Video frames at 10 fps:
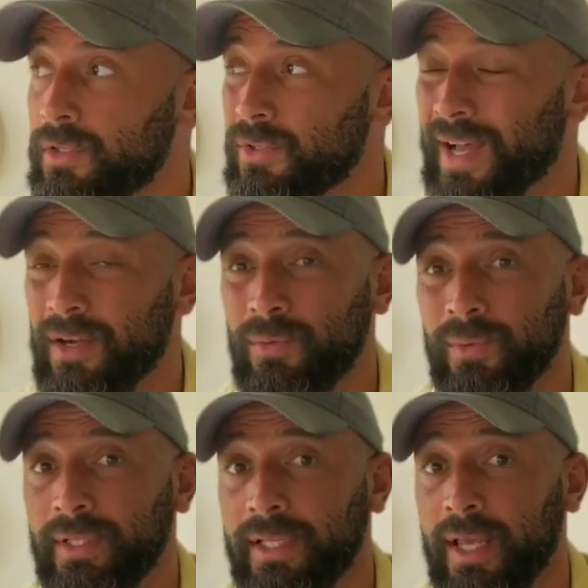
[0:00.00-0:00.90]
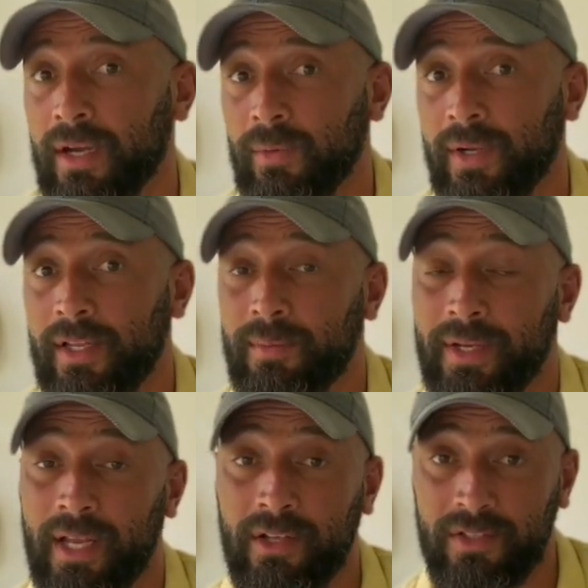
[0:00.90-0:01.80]
So I don't really care what
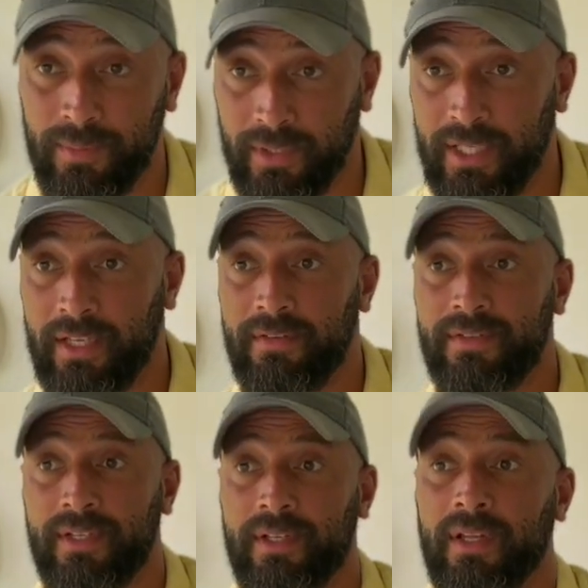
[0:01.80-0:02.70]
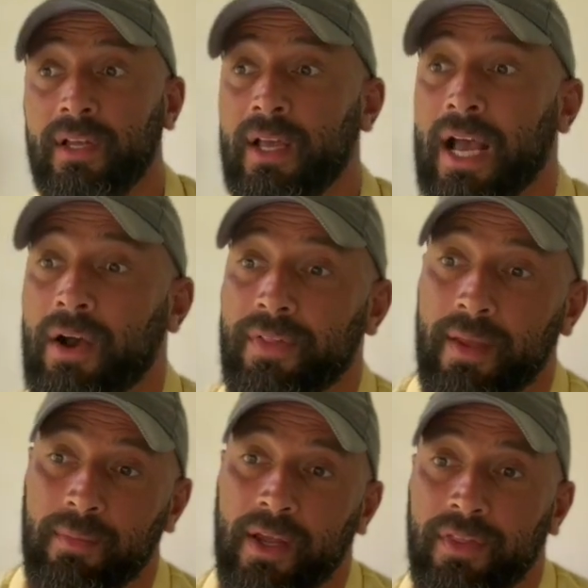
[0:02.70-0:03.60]
anybody else believes and how they
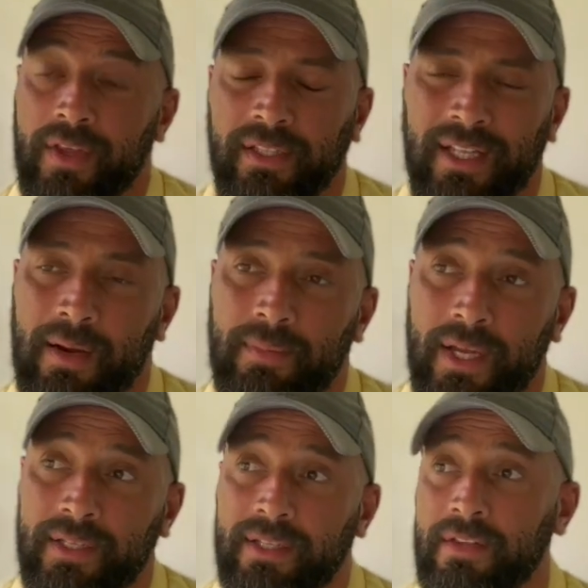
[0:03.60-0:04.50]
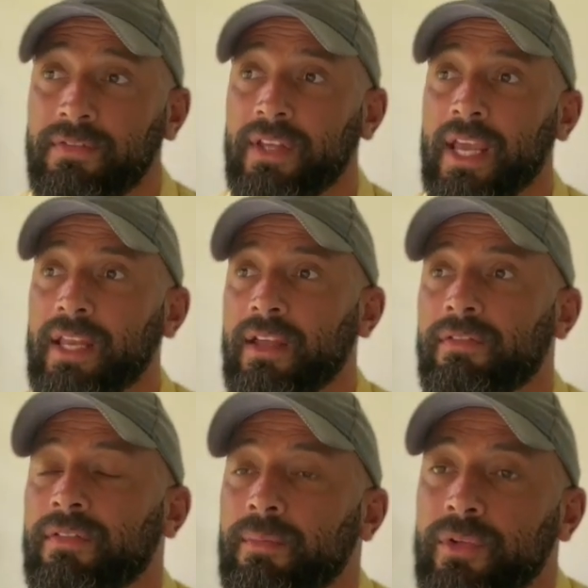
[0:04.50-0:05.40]
might think that I'm deviating
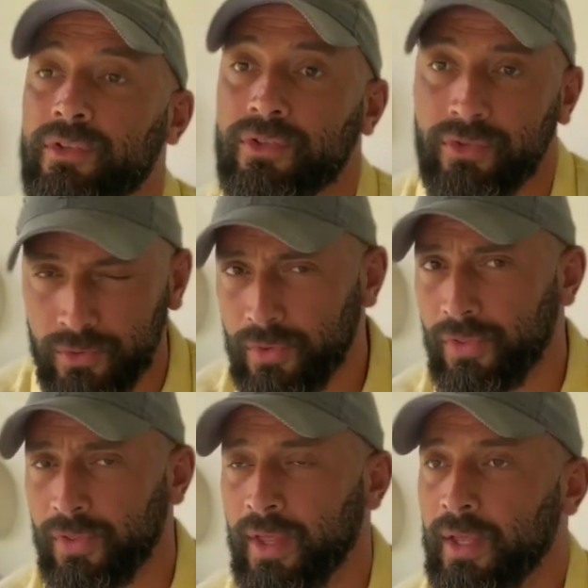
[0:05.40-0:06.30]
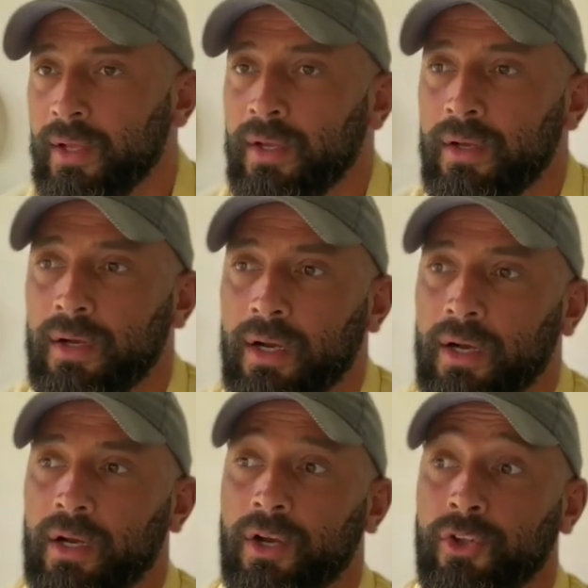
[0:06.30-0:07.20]
from the truth.
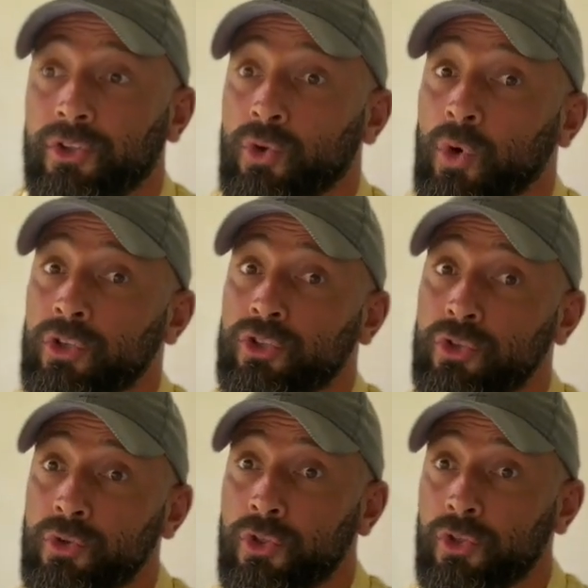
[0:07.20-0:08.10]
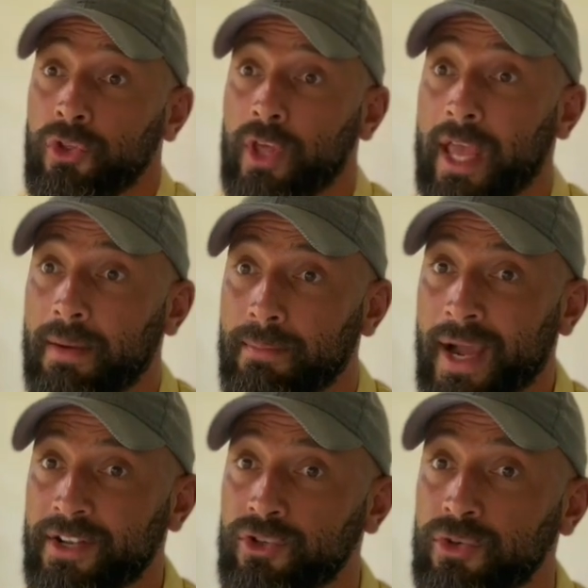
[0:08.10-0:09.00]
Your truth and
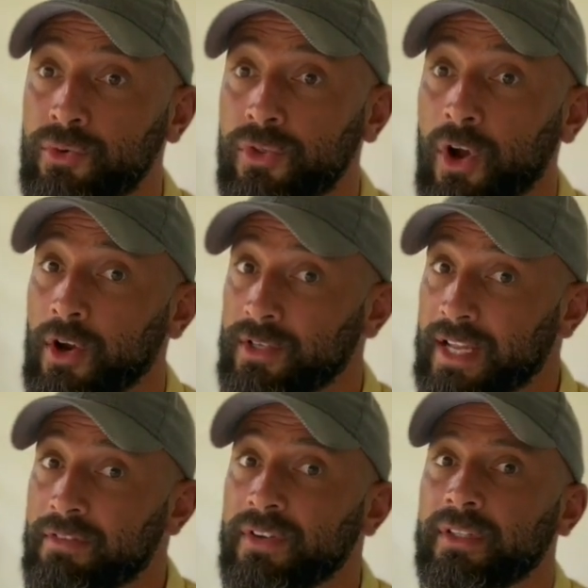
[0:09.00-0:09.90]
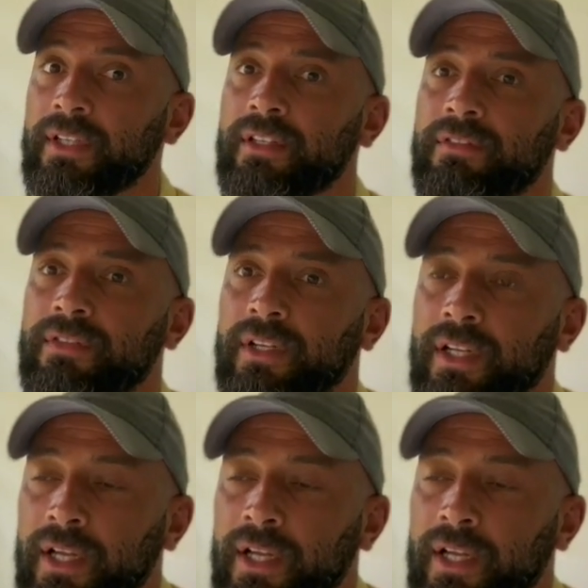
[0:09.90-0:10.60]
my truth are definitely different.